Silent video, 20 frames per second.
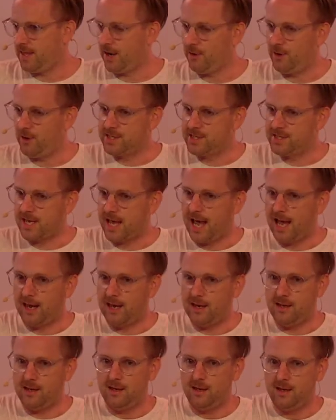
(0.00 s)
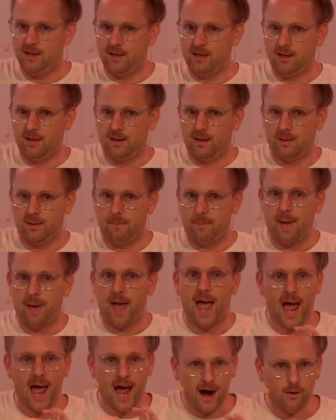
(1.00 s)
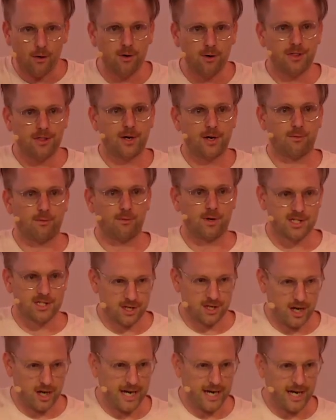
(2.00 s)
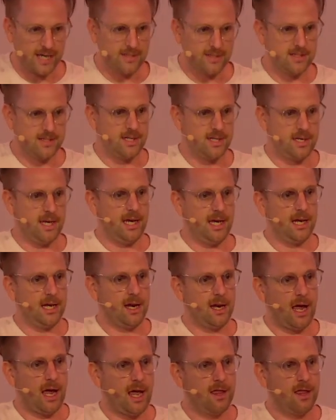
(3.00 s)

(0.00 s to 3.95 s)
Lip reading: is a power that resides in